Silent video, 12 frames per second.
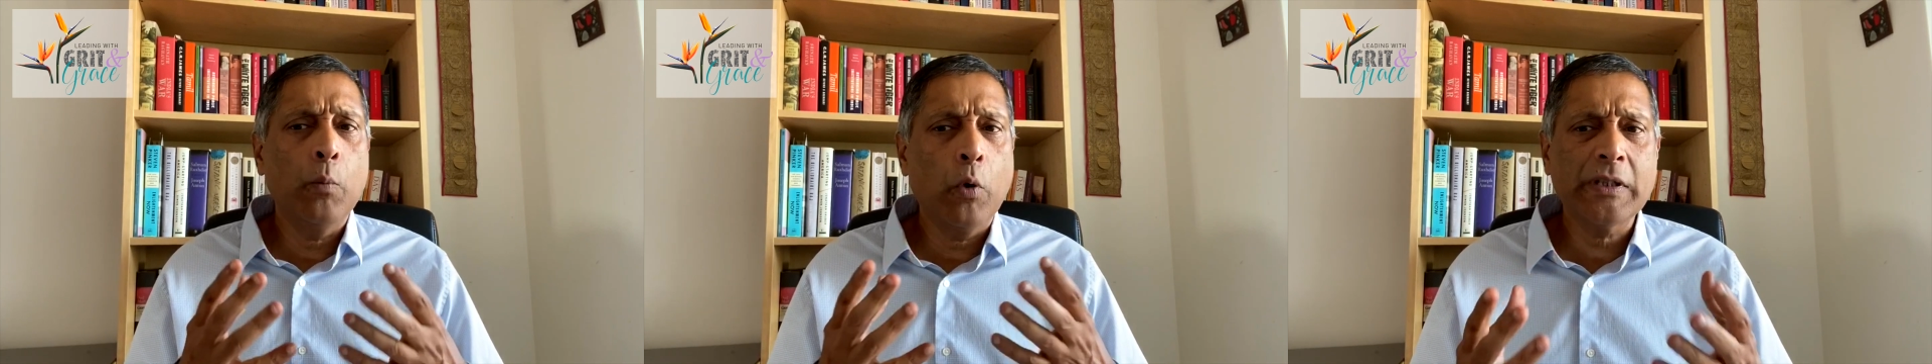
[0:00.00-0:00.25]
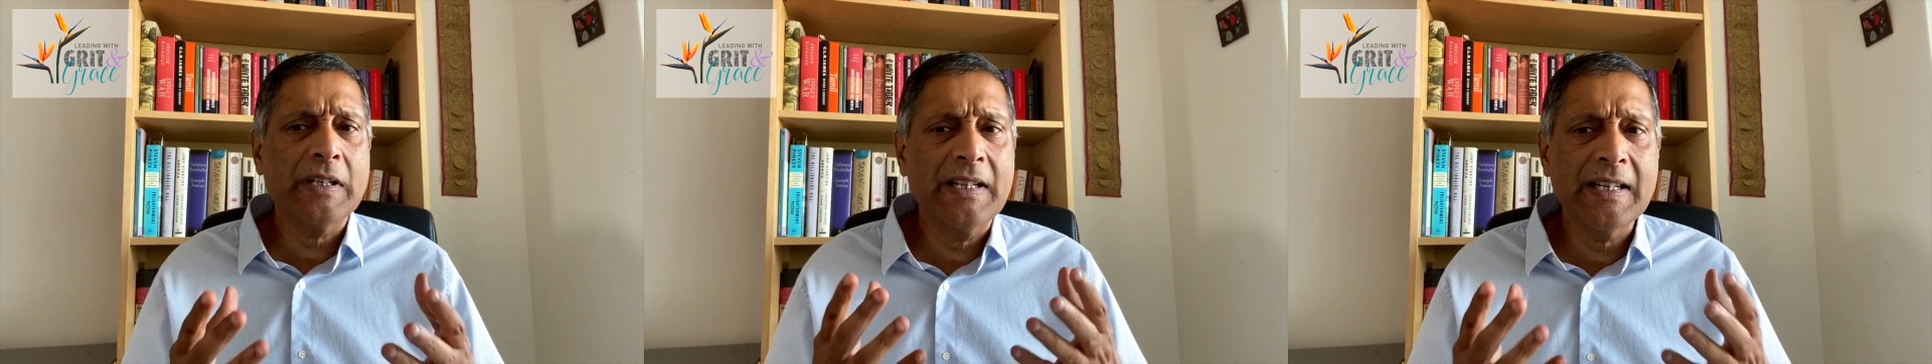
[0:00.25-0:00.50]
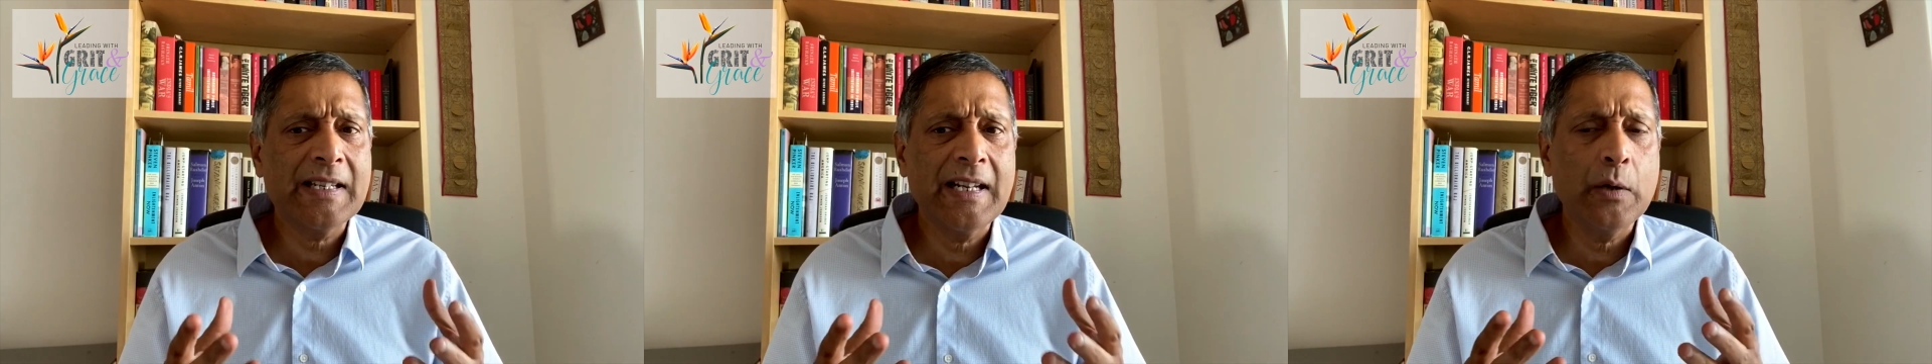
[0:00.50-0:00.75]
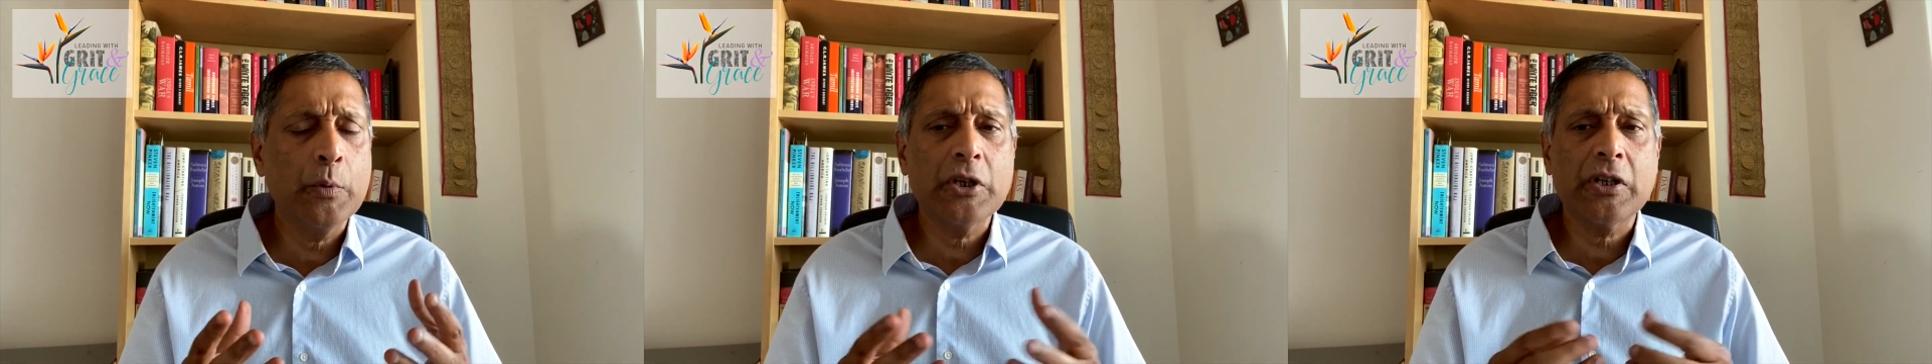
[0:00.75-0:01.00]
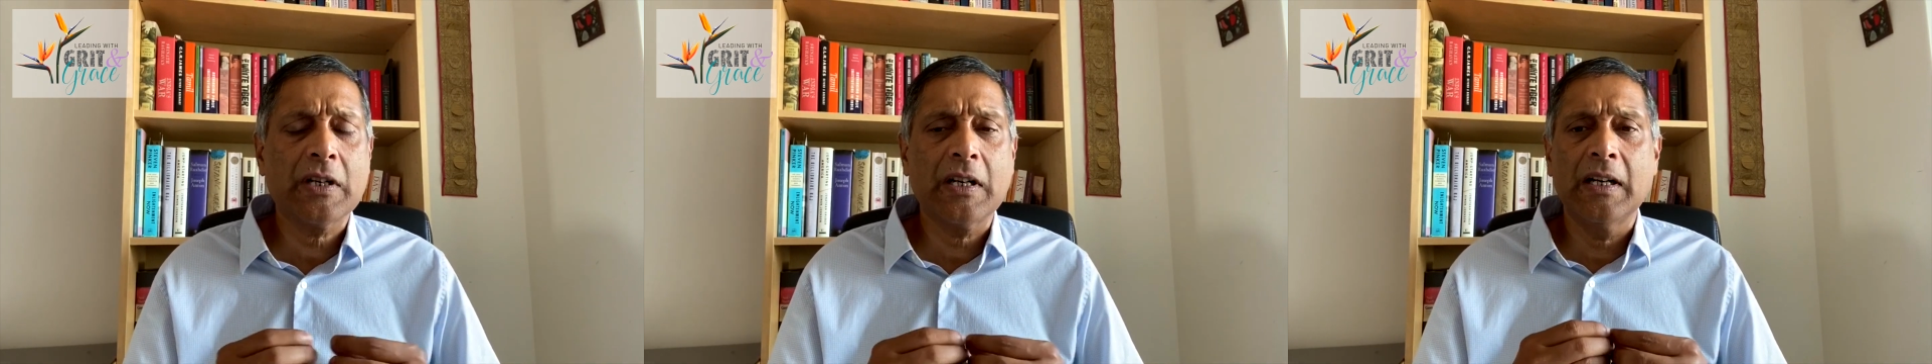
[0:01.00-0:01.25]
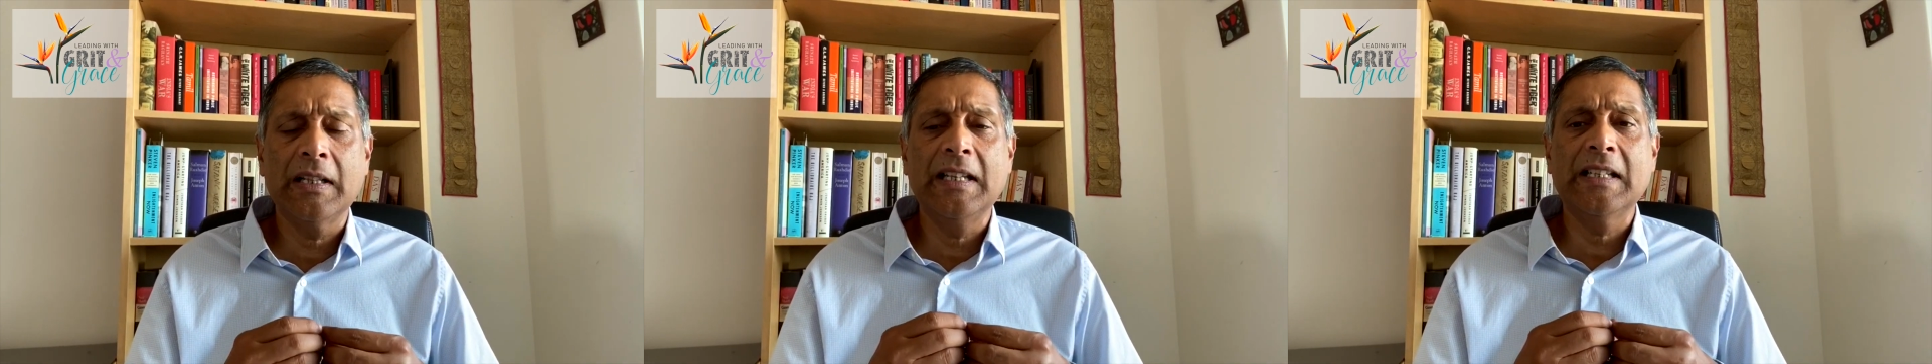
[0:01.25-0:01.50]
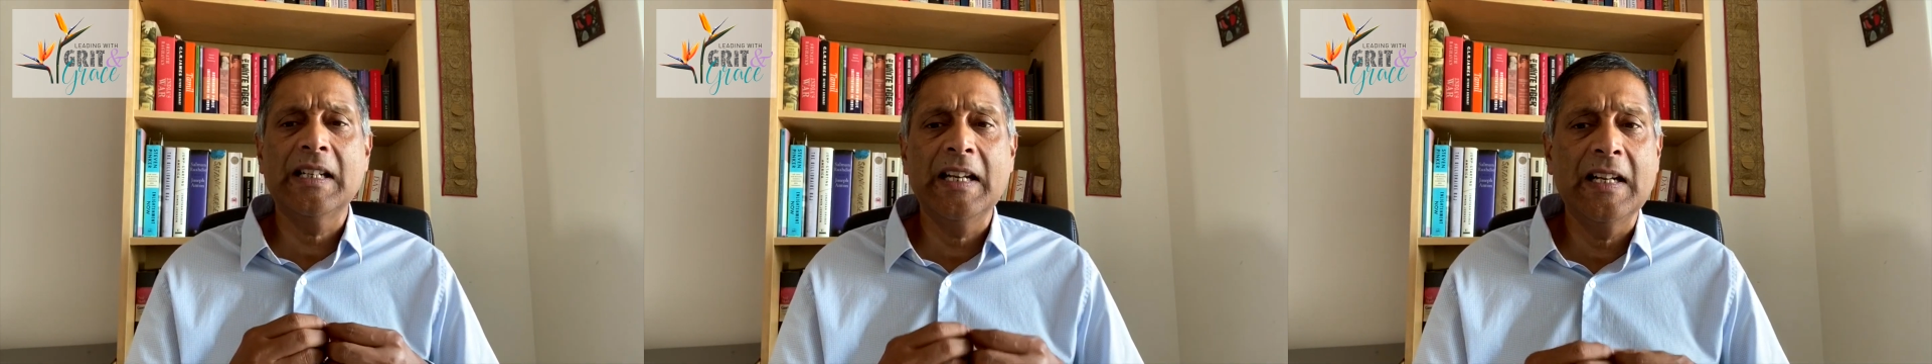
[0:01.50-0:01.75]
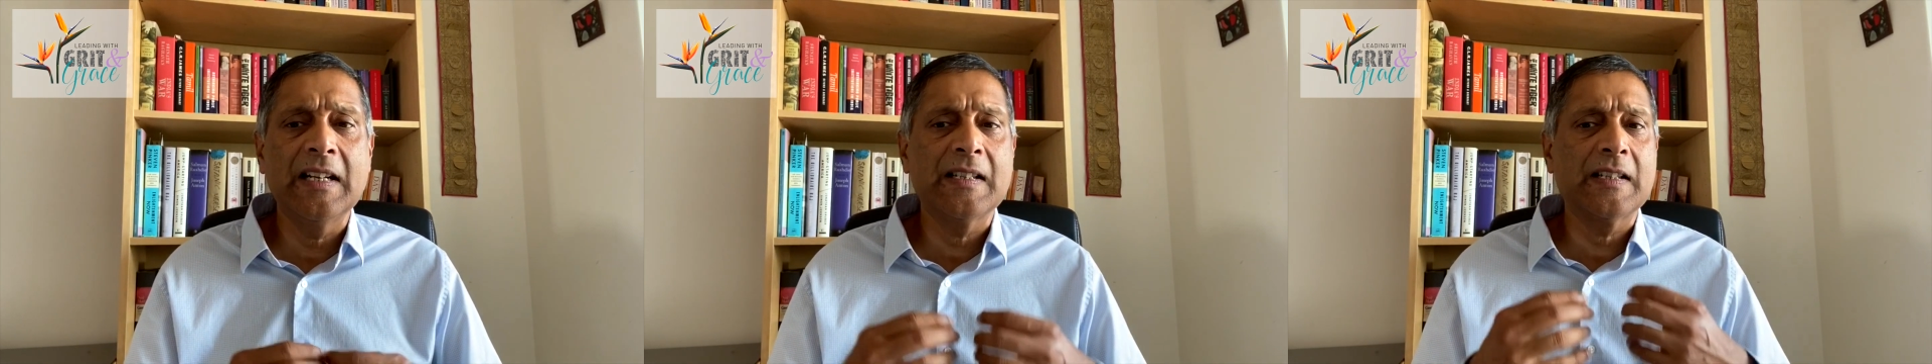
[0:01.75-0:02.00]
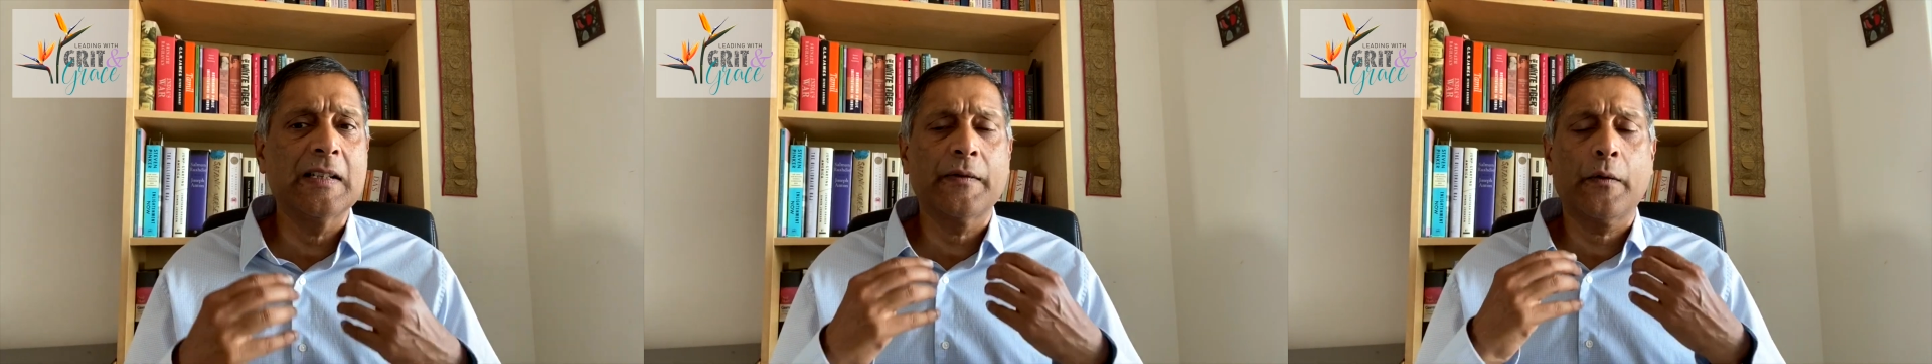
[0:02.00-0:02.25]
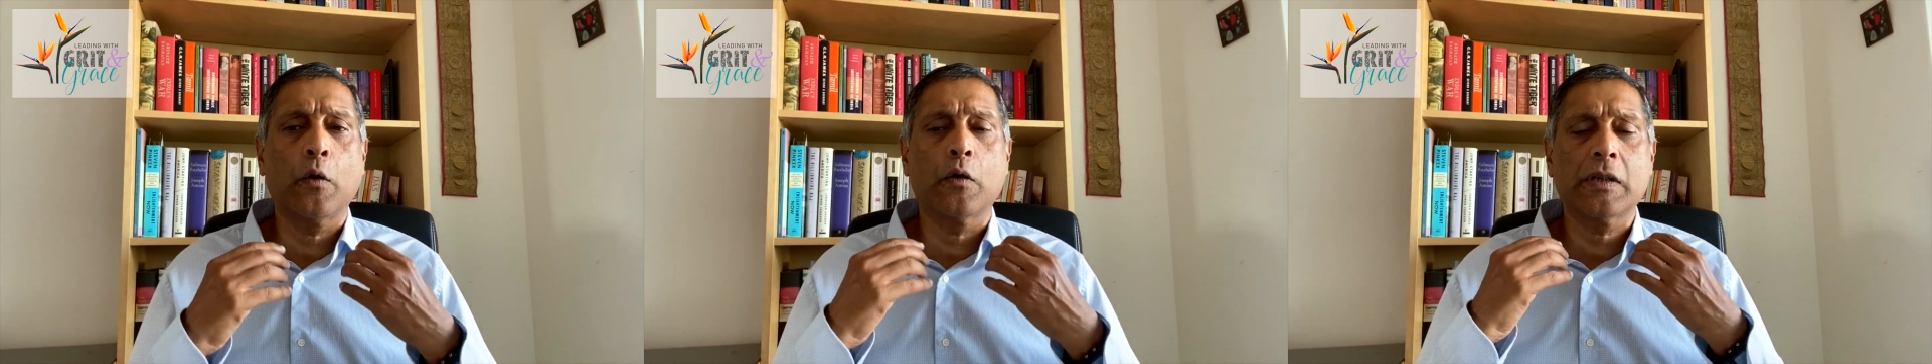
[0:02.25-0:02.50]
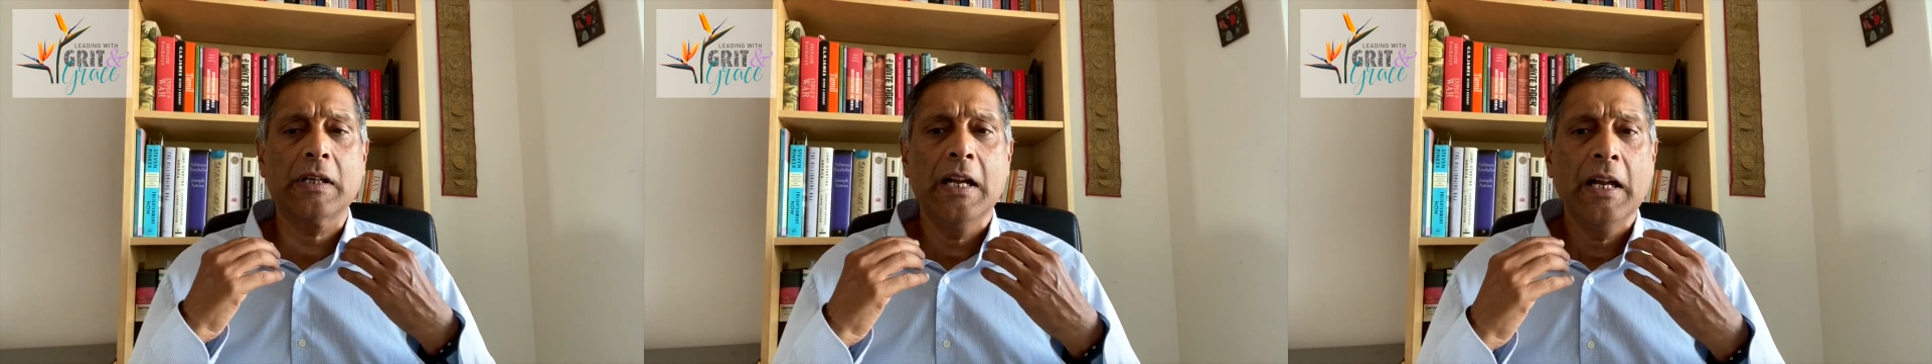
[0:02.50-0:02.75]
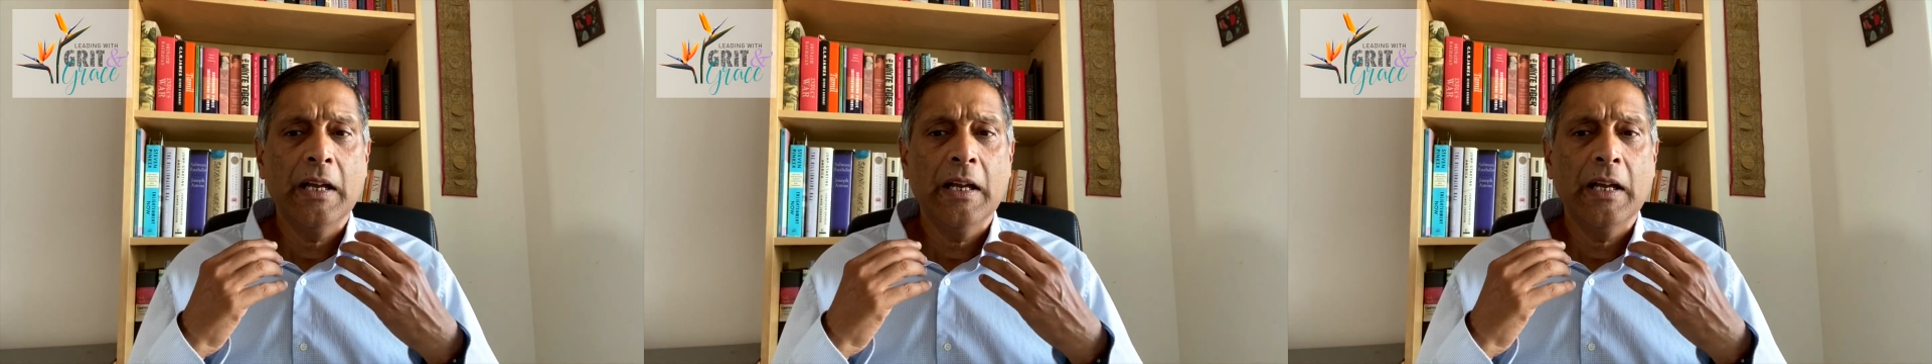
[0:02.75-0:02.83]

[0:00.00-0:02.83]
what's distinguished these leaders is, of course,